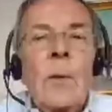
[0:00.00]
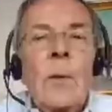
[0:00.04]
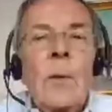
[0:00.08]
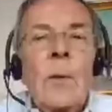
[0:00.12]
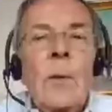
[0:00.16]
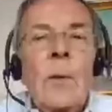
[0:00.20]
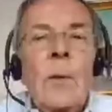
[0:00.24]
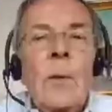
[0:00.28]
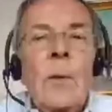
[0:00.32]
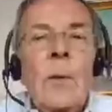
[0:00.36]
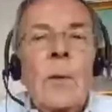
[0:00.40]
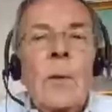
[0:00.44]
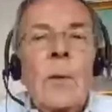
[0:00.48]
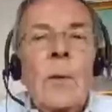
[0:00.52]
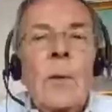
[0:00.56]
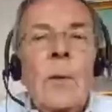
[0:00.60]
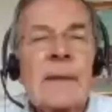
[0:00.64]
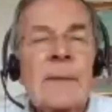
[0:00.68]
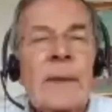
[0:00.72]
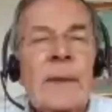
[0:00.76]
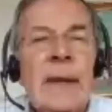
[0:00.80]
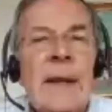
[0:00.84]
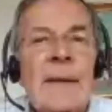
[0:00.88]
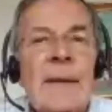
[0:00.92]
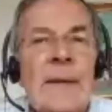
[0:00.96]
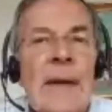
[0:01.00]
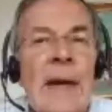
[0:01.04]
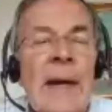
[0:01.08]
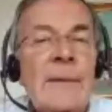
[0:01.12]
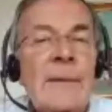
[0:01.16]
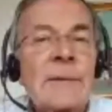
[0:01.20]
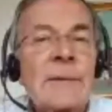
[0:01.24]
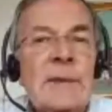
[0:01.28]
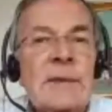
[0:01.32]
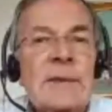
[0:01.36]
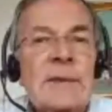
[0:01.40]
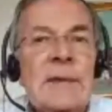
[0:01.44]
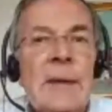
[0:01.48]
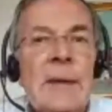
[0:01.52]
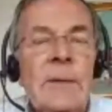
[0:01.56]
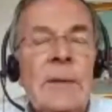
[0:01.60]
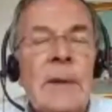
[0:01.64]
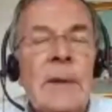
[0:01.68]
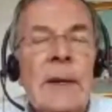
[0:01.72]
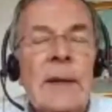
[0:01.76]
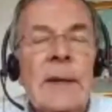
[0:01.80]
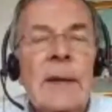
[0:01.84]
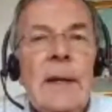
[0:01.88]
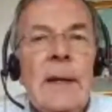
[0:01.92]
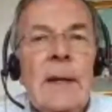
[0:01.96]
50-50, but I have to say,
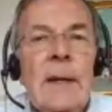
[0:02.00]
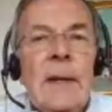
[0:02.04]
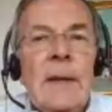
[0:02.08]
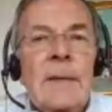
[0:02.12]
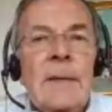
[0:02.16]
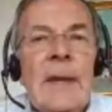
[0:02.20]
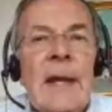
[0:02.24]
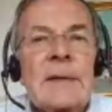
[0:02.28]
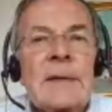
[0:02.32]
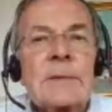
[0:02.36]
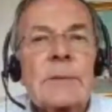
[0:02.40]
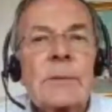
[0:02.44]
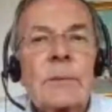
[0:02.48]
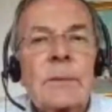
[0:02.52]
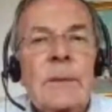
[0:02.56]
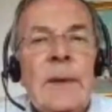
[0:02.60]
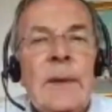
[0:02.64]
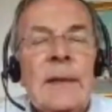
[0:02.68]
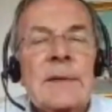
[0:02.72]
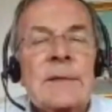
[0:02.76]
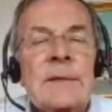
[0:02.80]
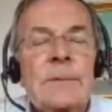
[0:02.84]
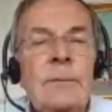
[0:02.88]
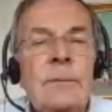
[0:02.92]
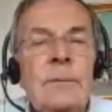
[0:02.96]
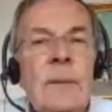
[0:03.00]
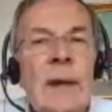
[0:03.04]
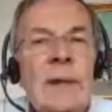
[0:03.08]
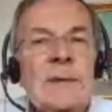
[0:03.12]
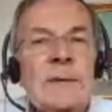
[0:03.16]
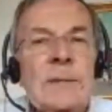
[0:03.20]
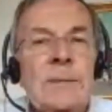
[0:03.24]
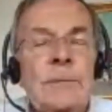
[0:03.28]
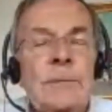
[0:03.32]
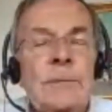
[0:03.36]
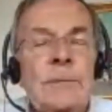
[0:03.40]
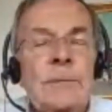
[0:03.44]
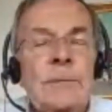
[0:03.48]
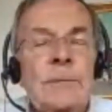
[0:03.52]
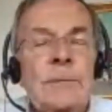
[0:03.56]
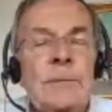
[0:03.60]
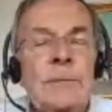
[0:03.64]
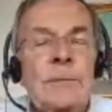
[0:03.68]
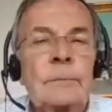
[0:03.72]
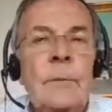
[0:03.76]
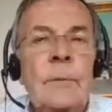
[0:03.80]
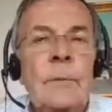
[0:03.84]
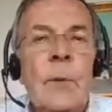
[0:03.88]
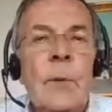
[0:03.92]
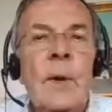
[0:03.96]
Rick, that's much
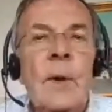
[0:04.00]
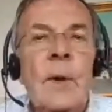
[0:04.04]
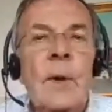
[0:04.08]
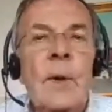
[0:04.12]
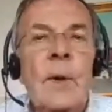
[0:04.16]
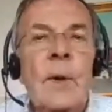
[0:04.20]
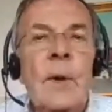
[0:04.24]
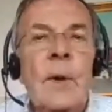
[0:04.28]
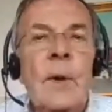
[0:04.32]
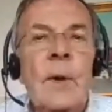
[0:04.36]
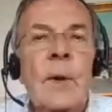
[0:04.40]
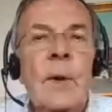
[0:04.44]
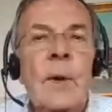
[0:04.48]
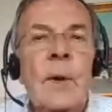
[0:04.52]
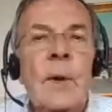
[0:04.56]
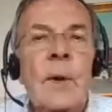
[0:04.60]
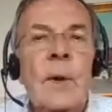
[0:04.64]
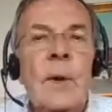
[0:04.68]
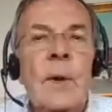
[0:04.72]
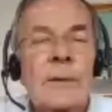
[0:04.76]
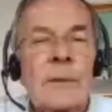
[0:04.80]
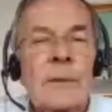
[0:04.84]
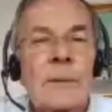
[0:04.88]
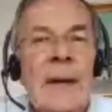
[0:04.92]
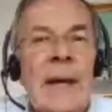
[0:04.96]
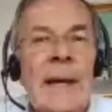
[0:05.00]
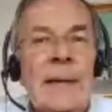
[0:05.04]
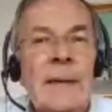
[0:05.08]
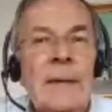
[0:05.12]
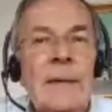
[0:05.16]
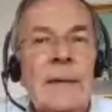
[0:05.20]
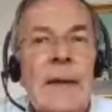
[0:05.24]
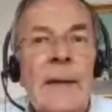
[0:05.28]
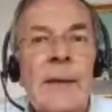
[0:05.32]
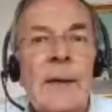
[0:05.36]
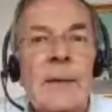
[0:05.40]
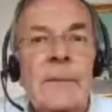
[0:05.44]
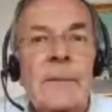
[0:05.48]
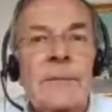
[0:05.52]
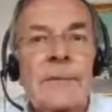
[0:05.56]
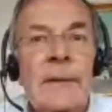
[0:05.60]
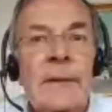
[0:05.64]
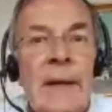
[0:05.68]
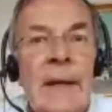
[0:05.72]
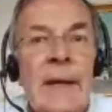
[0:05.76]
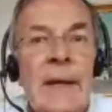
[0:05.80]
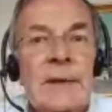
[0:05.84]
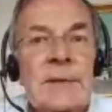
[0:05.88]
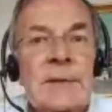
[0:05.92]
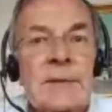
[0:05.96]
more optimistic for Biden than the
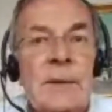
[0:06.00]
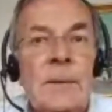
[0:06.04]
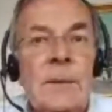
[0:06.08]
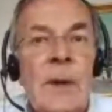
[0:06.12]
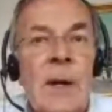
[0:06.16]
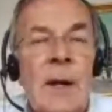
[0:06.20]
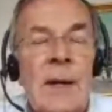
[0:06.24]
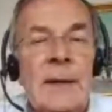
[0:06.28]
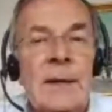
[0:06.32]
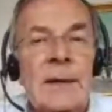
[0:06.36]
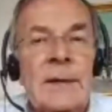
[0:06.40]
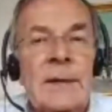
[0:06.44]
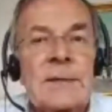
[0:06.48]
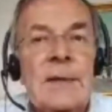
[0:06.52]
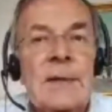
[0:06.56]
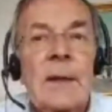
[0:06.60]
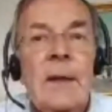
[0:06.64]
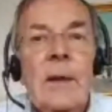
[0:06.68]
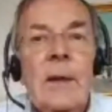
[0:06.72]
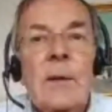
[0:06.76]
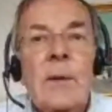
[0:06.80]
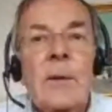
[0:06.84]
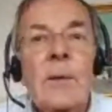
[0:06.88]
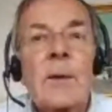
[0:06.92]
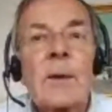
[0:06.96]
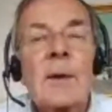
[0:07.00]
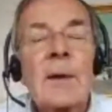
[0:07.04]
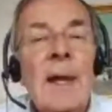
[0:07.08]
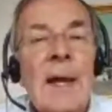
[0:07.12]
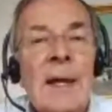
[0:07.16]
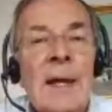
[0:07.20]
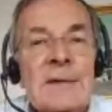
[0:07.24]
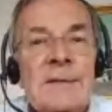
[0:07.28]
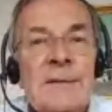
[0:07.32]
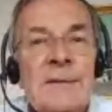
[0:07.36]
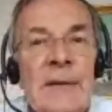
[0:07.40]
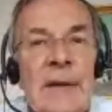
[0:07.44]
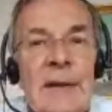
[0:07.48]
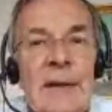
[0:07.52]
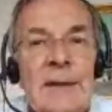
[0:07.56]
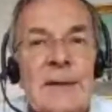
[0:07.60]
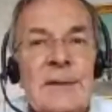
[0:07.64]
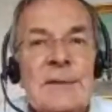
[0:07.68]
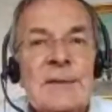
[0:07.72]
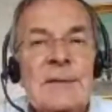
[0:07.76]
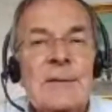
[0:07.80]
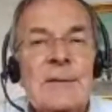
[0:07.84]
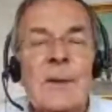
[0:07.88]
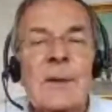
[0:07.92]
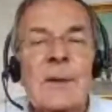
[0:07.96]
financial markets or Las
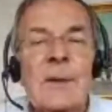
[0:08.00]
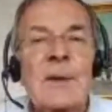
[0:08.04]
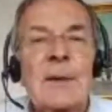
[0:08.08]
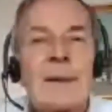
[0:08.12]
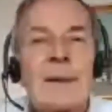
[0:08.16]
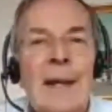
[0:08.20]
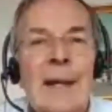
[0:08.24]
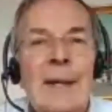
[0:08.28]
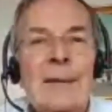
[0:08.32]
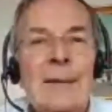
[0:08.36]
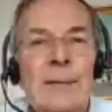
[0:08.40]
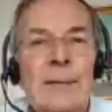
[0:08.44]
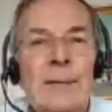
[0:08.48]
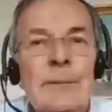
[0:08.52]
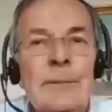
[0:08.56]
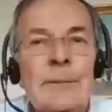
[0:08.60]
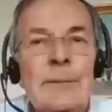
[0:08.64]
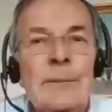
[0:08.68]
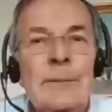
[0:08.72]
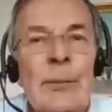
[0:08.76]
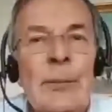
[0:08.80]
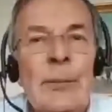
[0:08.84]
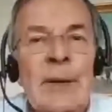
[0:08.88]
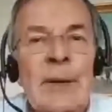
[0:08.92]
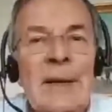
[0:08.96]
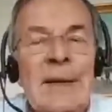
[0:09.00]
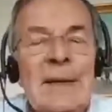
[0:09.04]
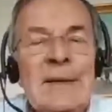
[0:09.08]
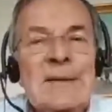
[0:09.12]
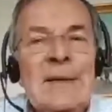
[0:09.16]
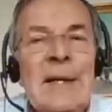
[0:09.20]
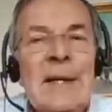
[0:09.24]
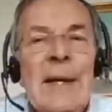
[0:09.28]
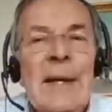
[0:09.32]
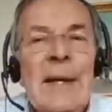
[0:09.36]
Vegas or the London bookies.